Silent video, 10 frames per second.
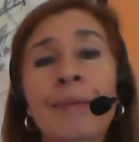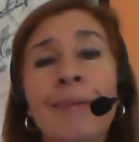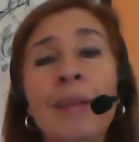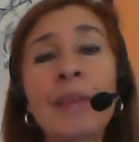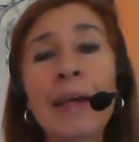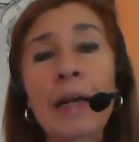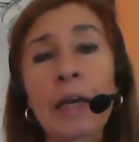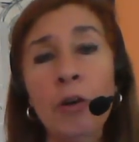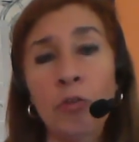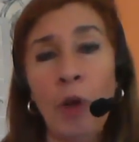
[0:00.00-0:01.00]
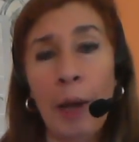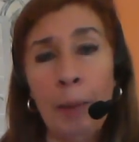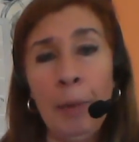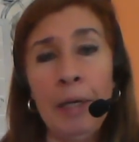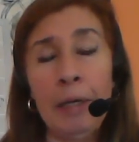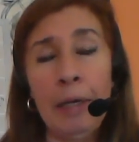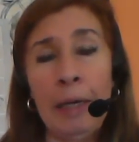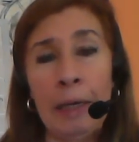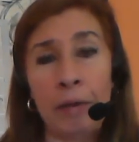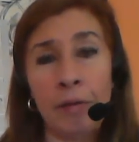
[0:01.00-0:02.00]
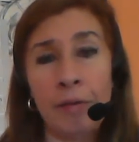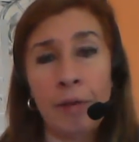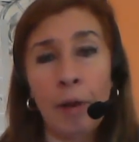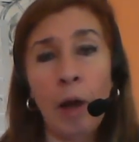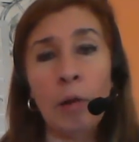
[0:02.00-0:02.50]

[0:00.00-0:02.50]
the linear time it needs.